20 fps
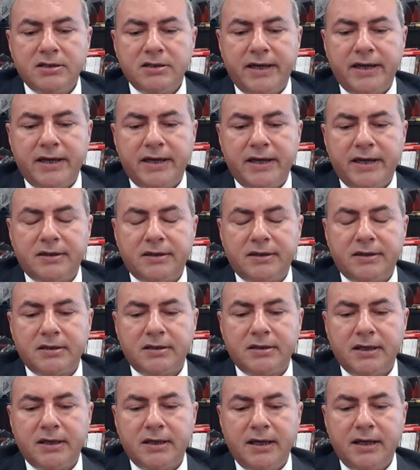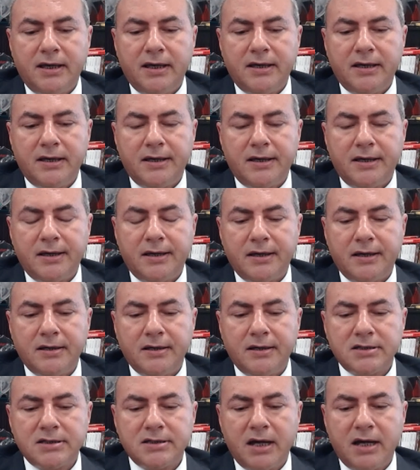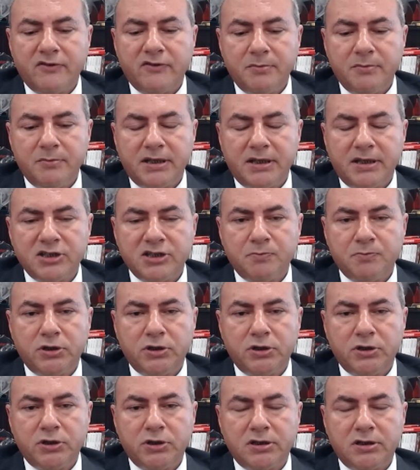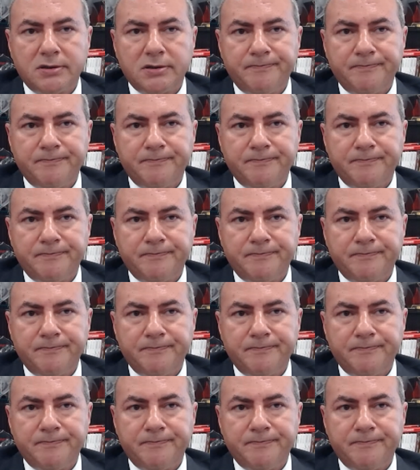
that the government has put